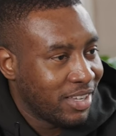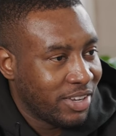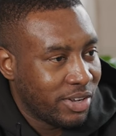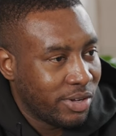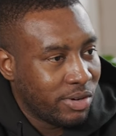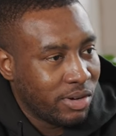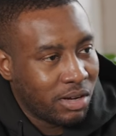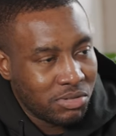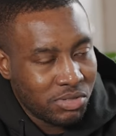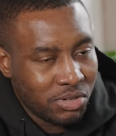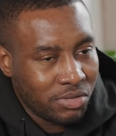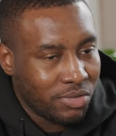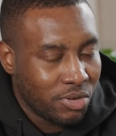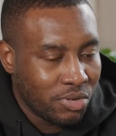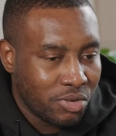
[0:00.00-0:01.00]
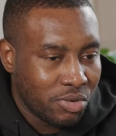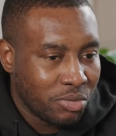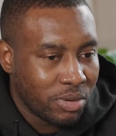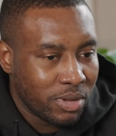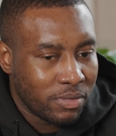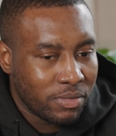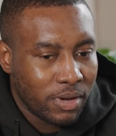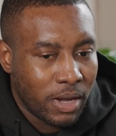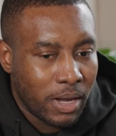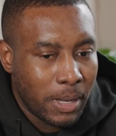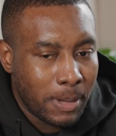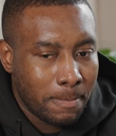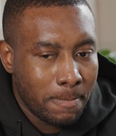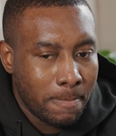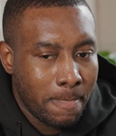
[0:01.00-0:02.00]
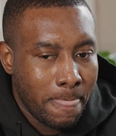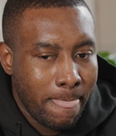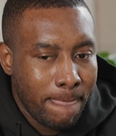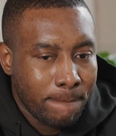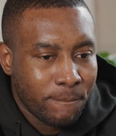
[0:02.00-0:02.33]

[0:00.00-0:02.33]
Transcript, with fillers: You know, I was on a phone call with um,